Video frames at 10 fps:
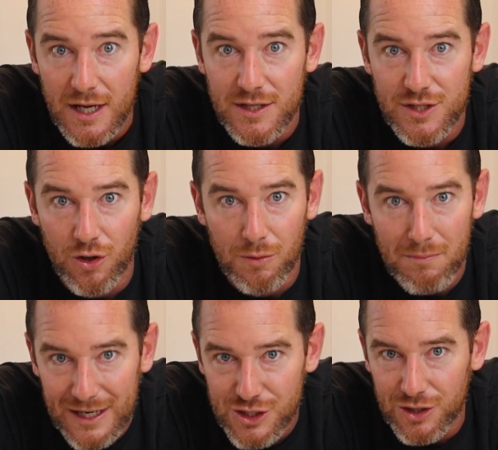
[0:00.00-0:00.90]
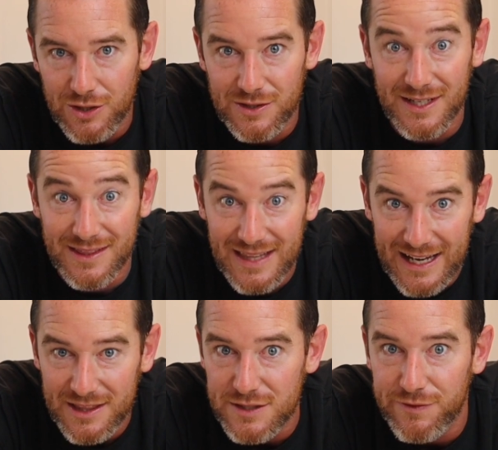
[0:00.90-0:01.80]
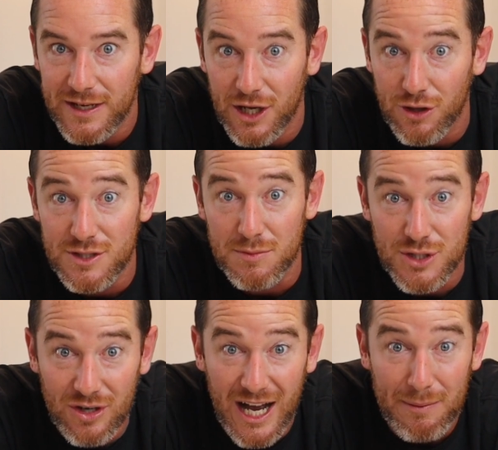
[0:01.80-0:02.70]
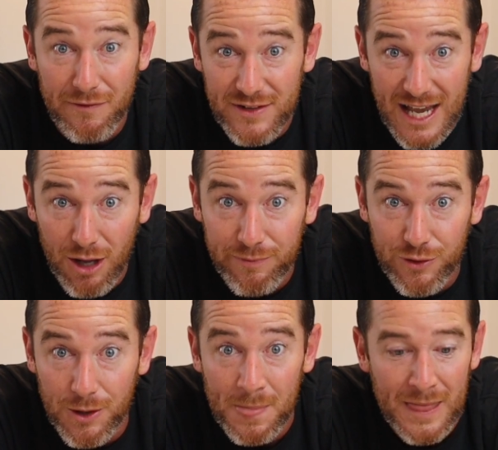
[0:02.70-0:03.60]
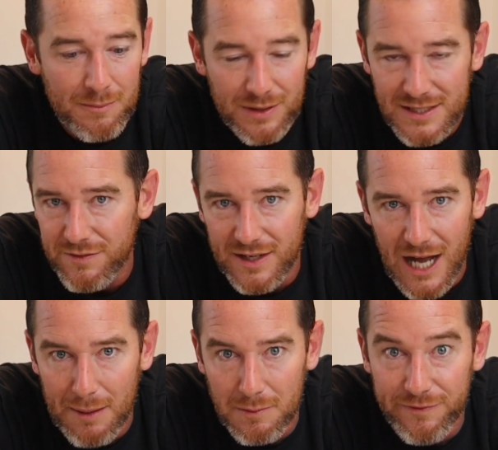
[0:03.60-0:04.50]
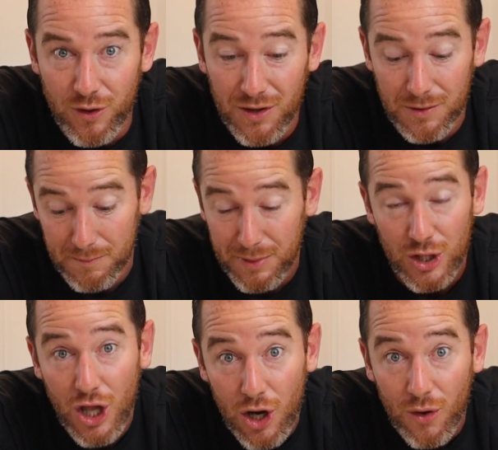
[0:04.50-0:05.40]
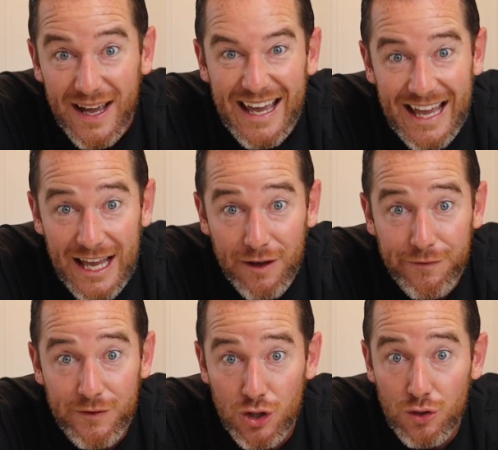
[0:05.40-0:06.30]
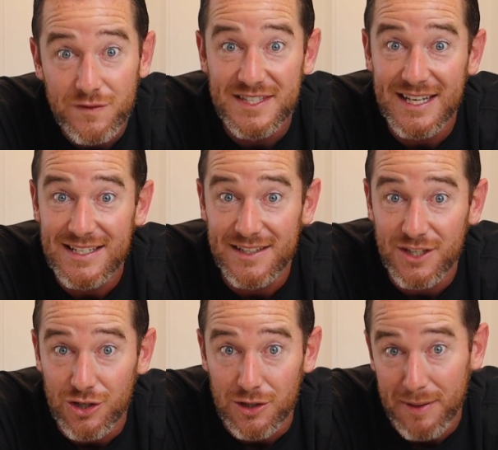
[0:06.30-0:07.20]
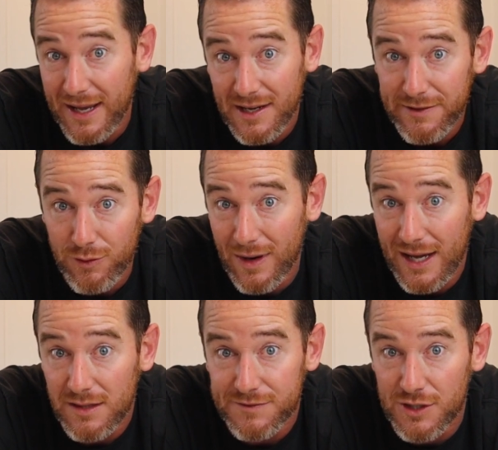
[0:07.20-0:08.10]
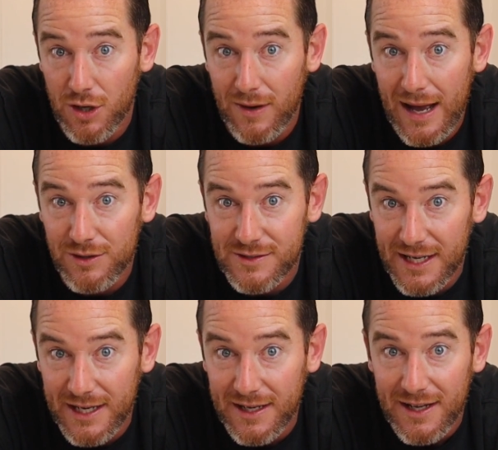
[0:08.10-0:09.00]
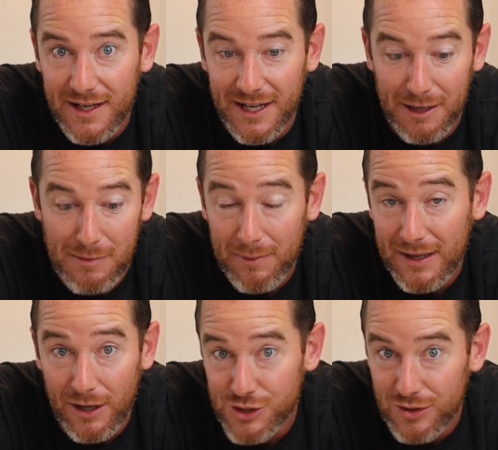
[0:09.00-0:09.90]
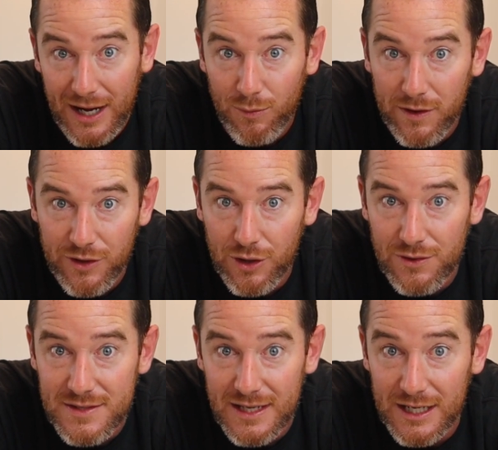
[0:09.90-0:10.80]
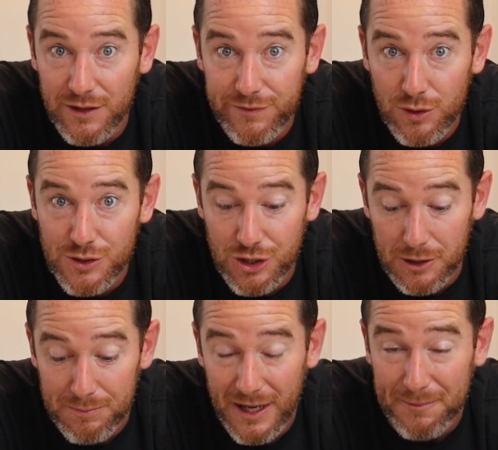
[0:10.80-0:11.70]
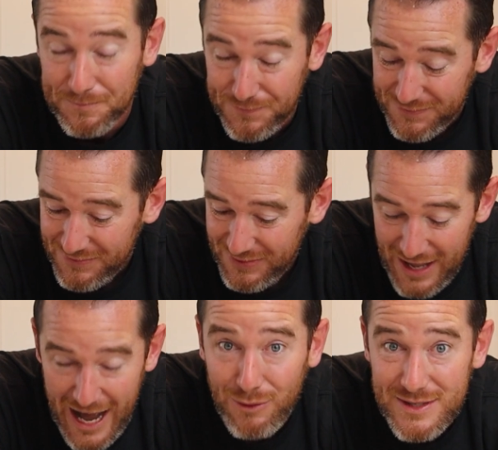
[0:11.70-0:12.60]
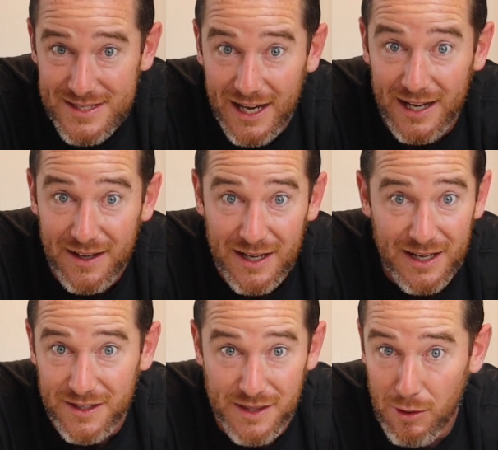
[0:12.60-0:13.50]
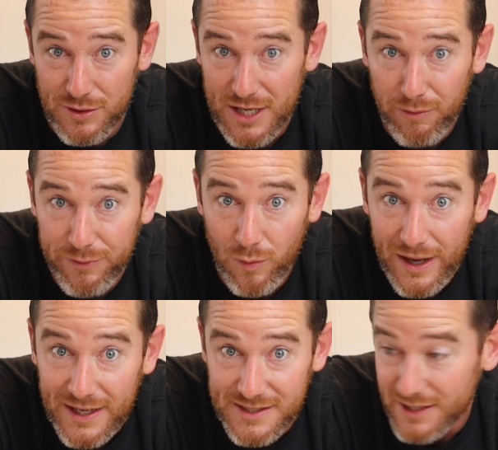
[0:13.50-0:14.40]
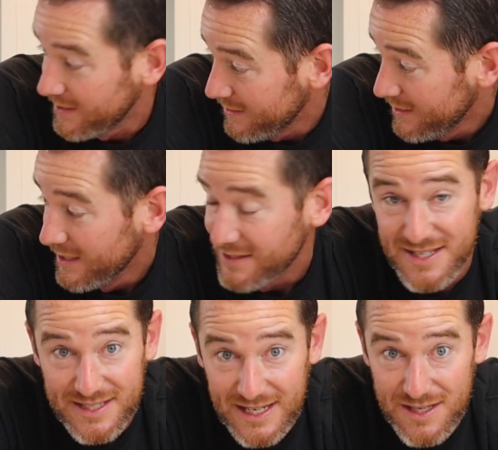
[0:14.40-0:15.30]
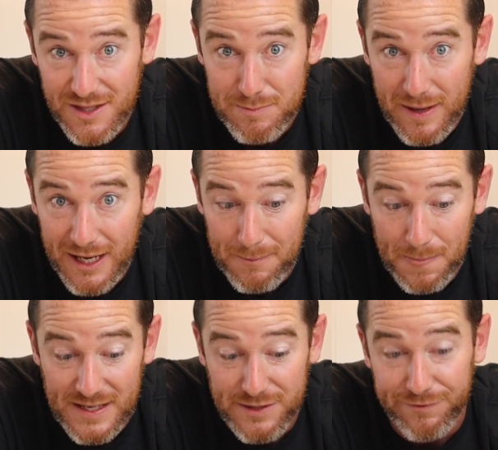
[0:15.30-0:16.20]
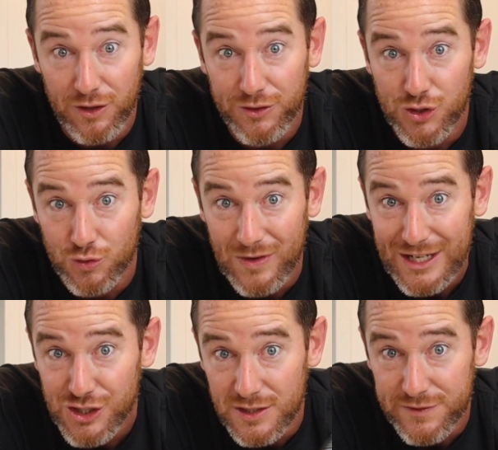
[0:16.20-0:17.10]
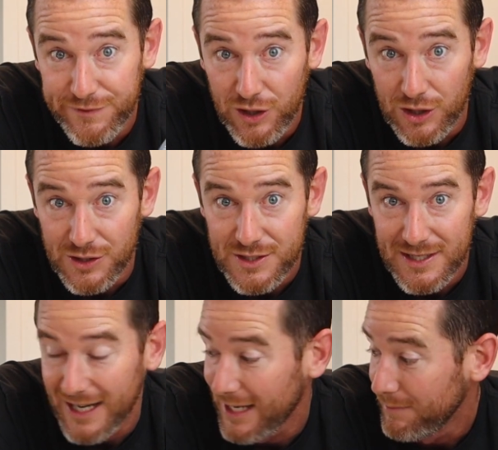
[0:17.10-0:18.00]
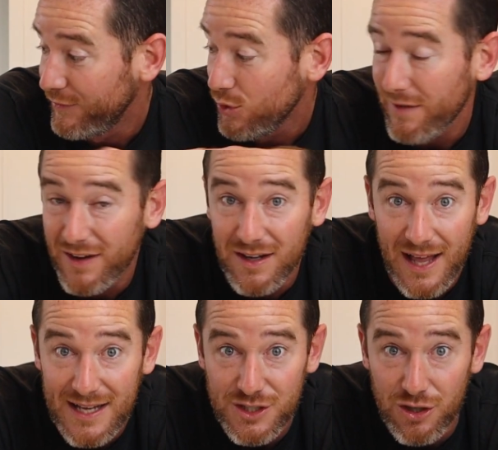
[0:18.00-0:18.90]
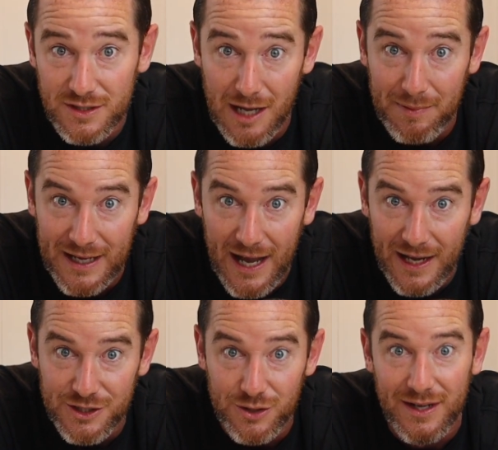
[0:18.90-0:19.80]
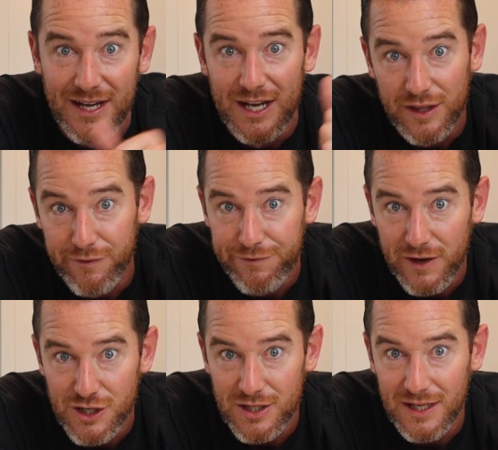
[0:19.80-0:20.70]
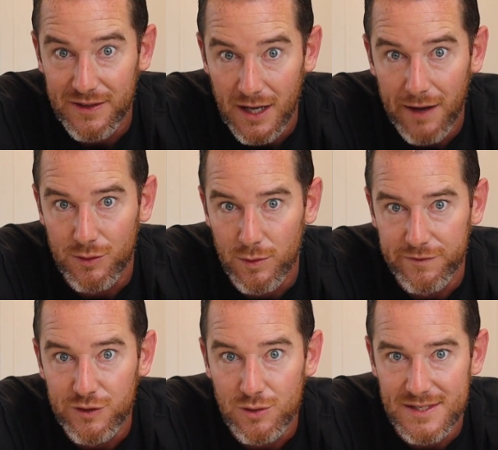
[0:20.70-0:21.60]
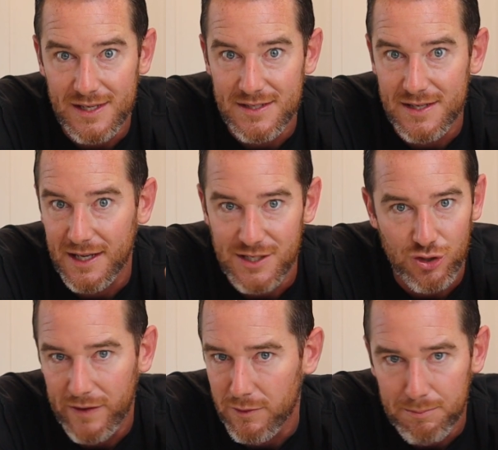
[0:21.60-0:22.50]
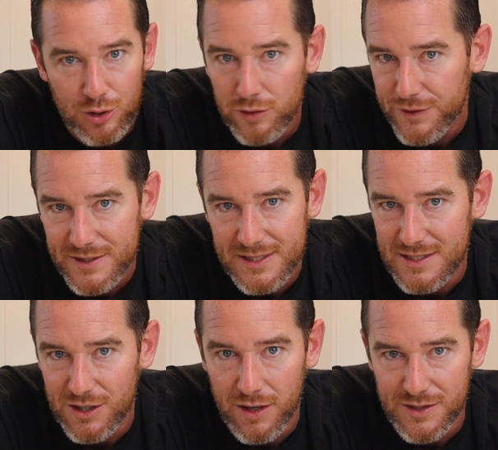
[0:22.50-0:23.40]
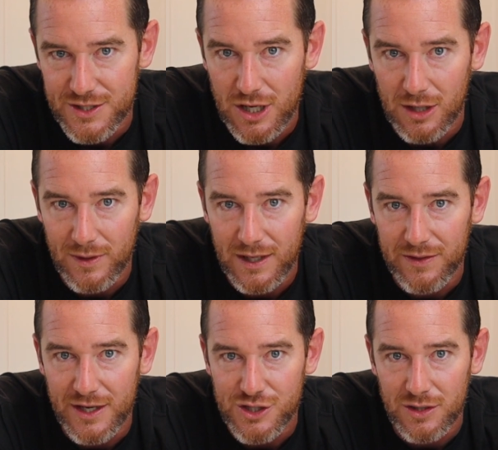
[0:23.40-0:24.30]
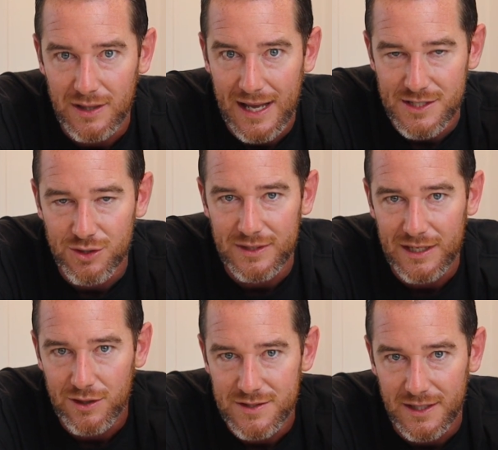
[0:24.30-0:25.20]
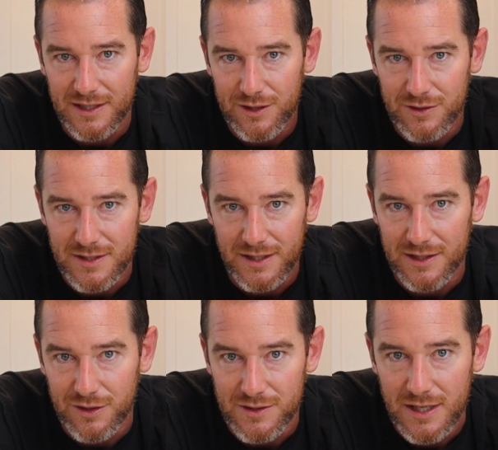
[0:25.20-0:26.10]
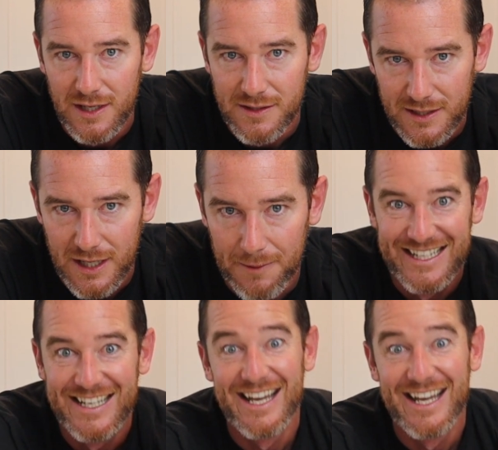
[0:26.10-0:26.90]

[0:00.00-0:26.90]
So make sure to like this video, subscribe. If it's helpful, please leave a comment below if you've seasoned your pan a different way. I'd love to know how you did it, and maybe I'll try one of those in the future. But I would say the most helpful way to season this pan is to follow the directions first, and if you have a glass cooktop like I do, then finish it in the oven with a few seasonings, and you'll have a beautiful seasoning on it to start with, and it should last you years and years and years to come.